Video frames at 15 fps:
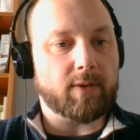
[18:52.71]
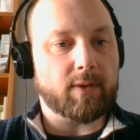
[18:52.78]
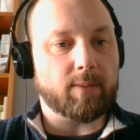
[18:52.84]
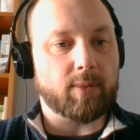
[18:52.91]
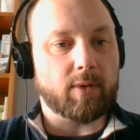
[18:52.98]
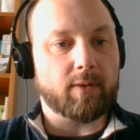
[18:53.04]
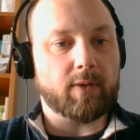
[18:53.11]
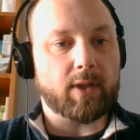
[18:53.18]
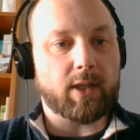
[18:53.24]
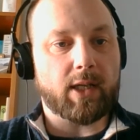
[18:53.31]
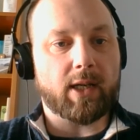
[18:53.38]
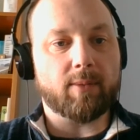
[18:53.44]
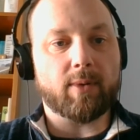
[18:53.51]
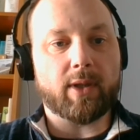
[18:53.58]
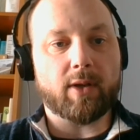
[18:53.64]
to prove the
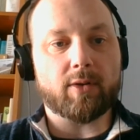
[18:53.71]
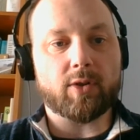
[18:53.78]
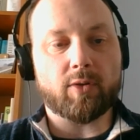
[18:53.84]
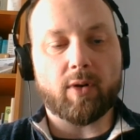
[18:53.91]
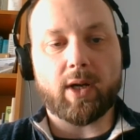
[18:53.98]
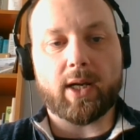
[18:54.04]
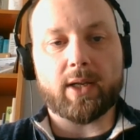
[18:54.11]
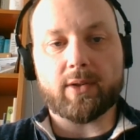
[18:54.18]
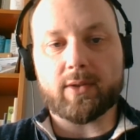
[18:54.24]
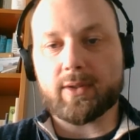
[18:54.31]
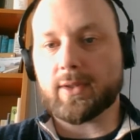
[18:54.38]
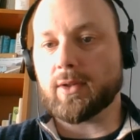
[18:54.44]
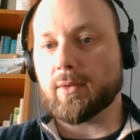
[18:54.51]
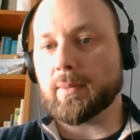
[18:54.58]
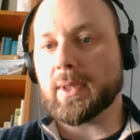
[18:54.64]
claim without trial.
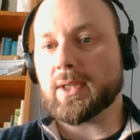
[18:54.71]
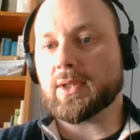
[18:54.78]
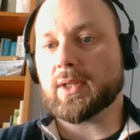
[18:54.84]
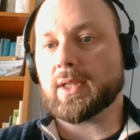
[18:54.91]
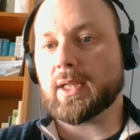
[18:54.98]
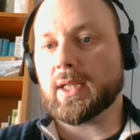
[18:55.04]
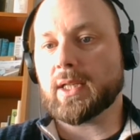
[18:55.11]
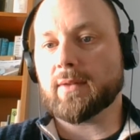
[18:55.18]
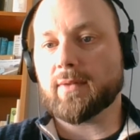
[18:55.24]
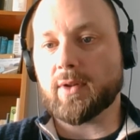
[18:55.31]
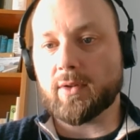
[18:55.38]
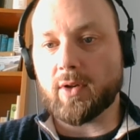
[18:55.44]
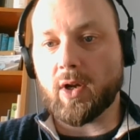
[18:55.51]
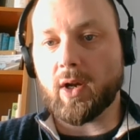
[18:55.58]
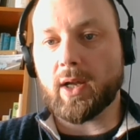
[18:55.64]
So basically, if
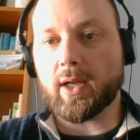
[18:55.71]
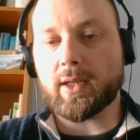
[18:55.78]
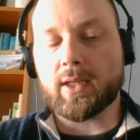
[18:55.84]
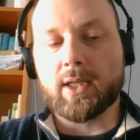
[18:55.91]
you're not